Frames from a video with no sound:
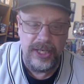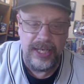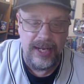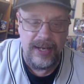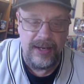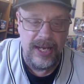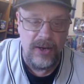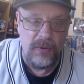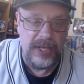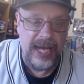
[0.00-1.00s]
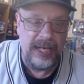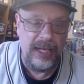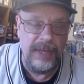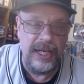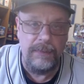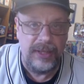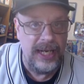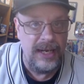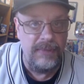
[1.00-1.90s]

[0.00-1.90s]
and, and he only had limited play,